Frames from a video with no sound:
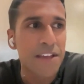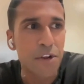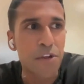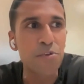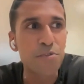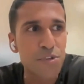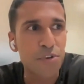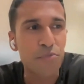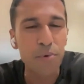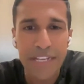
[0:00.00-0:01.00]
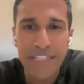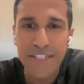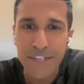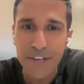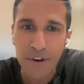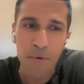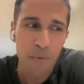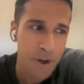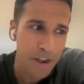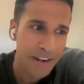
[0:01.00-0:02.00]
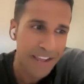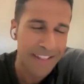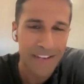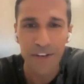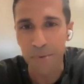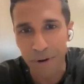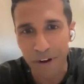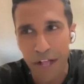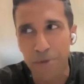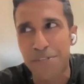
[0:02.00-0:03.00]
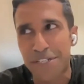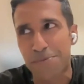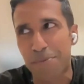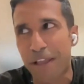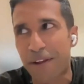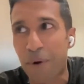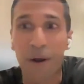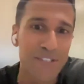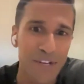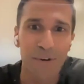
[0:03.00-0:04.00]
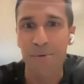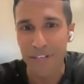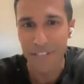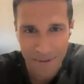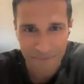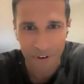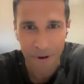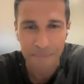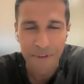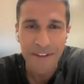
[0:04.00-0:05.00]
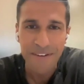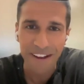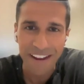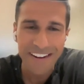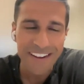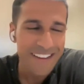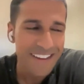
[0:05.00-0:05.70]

you sort of read 0 to 1, and then your book helps explain where 0 to 1 came from, right?